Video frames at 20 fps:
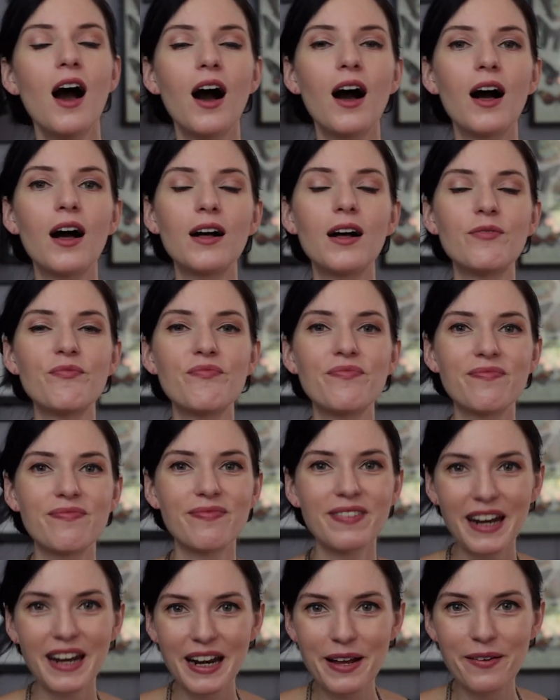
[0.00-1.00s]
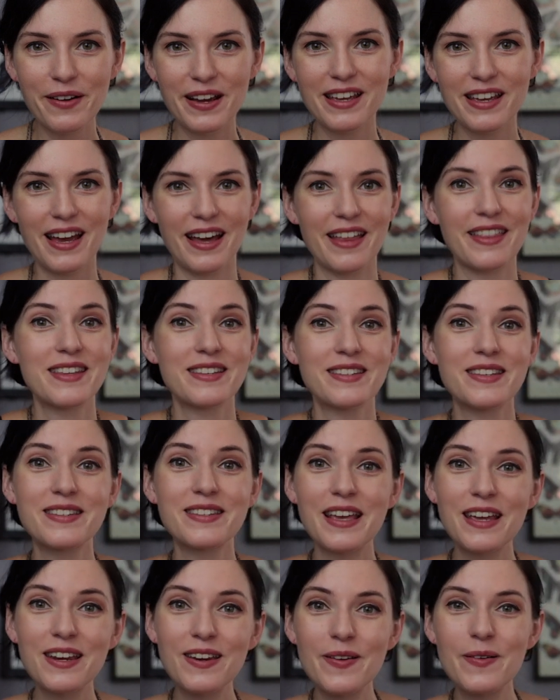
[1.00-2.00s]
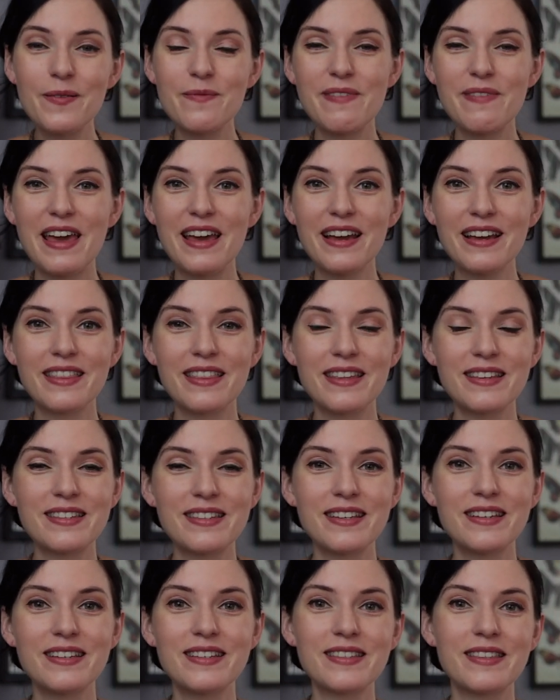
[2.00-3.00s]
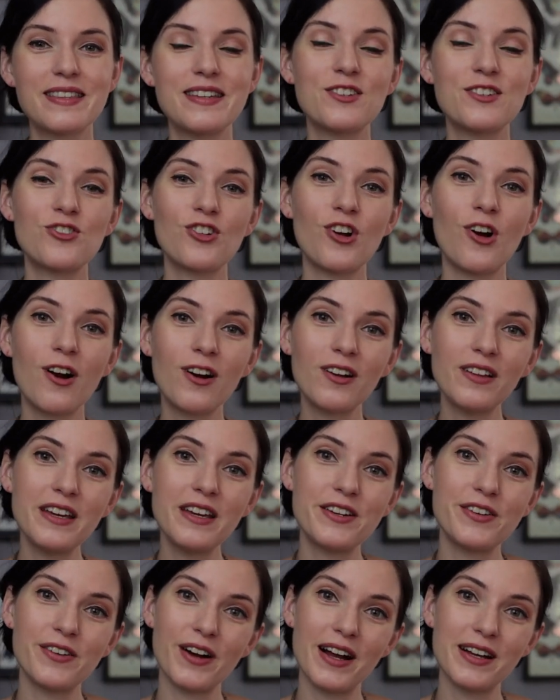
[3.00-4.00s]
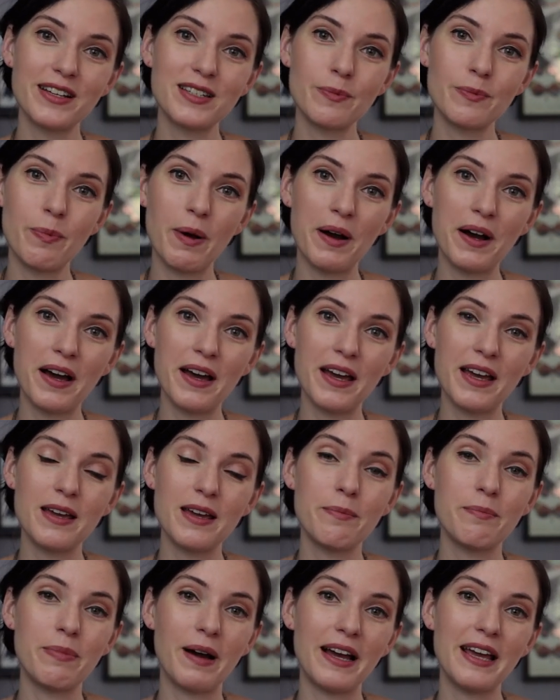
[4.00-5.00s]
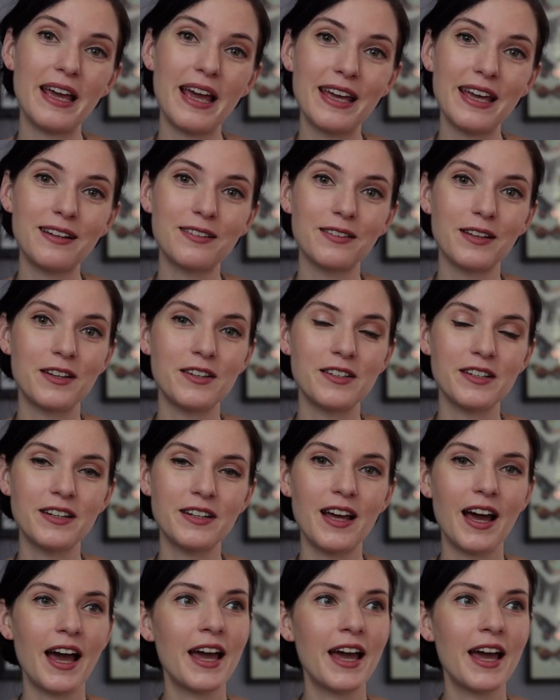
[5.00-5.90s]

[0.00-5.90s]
But anyway, yeah, this is a new make. This is the Charlie Dress by Hand London.